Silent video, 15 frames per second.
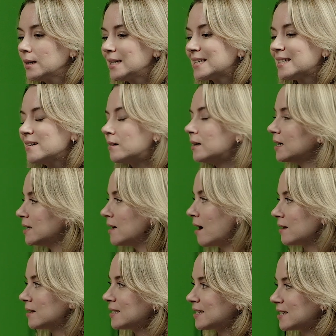Is there any
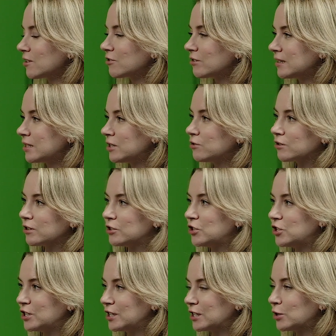other secret you can
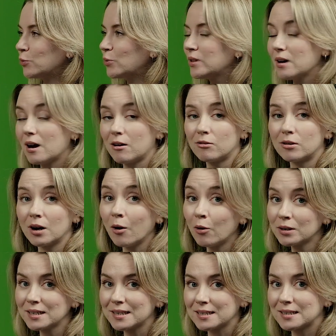share with our
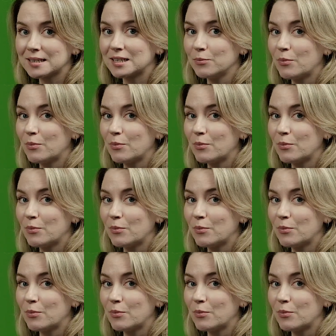audience